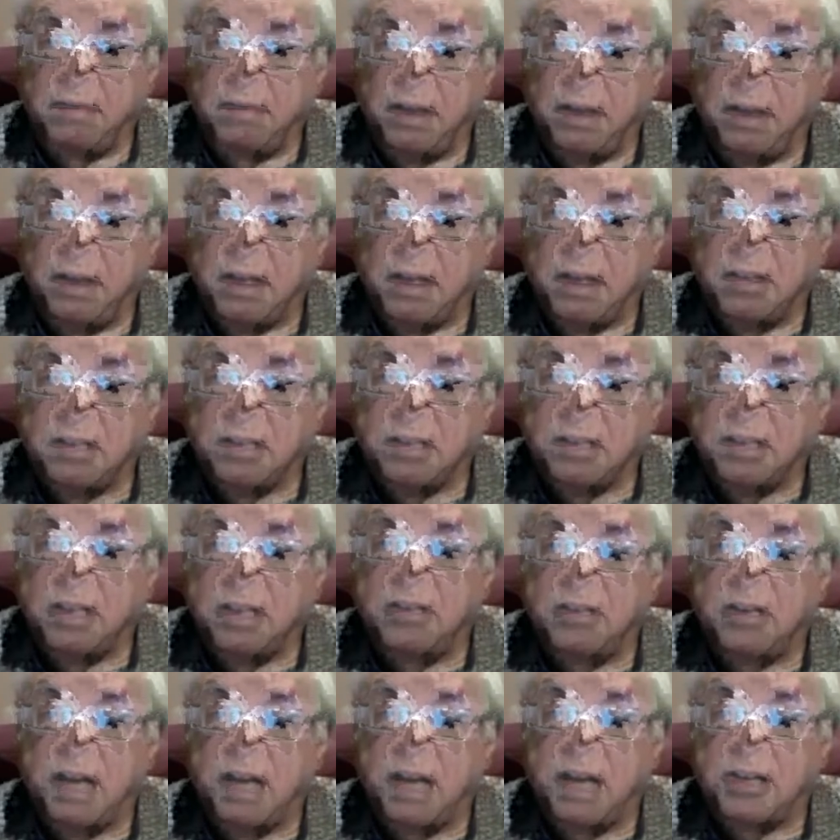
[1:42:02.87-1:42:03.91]
Indians as
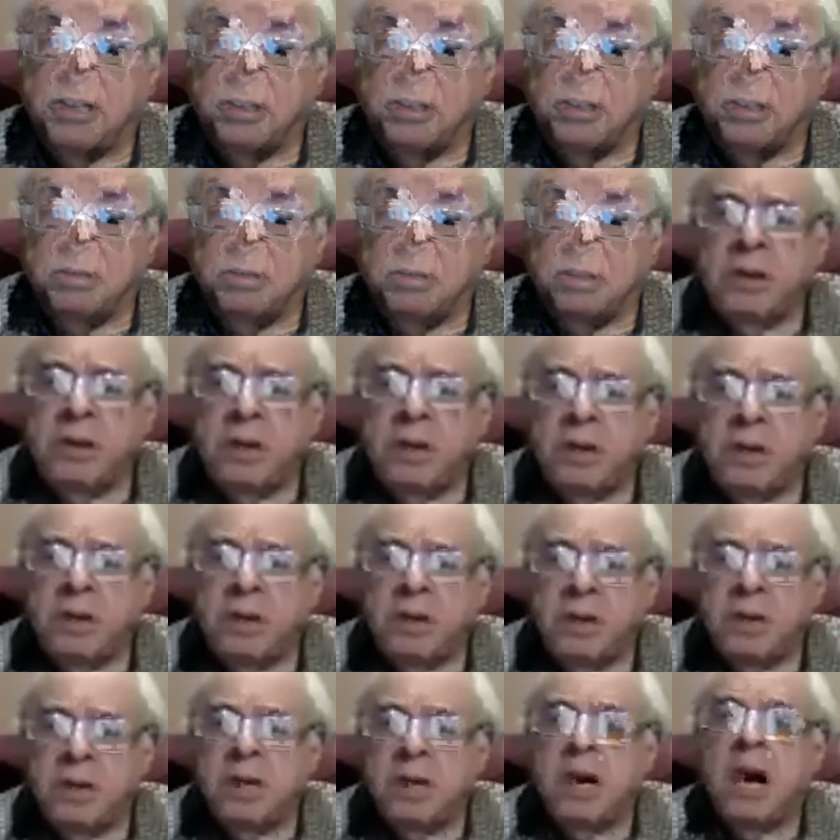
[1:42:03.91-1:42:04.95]
international
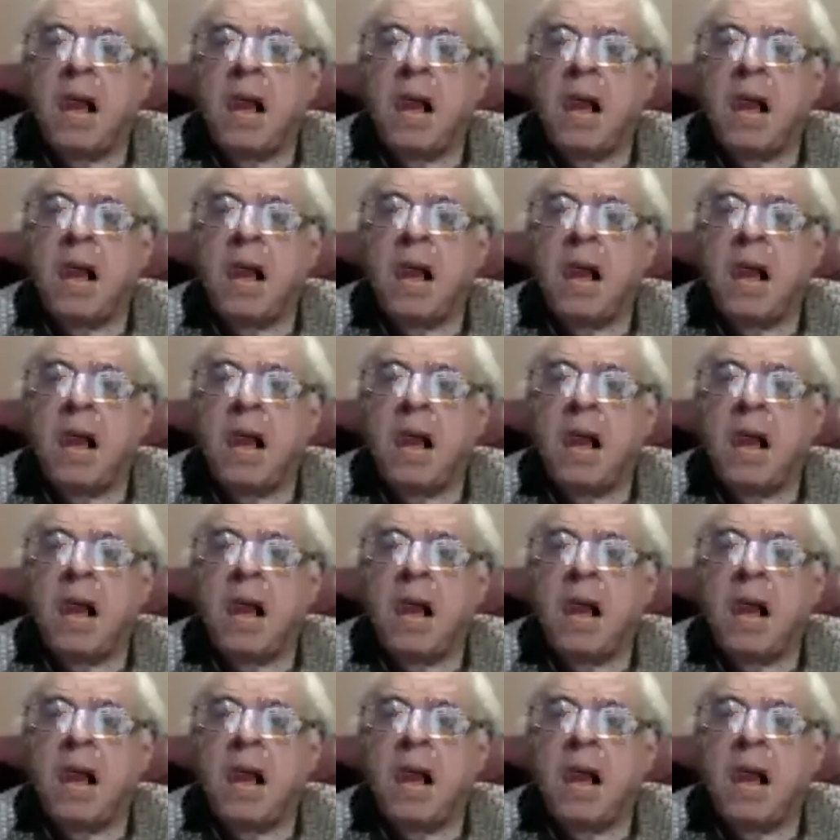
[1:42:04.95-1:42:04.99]
citizens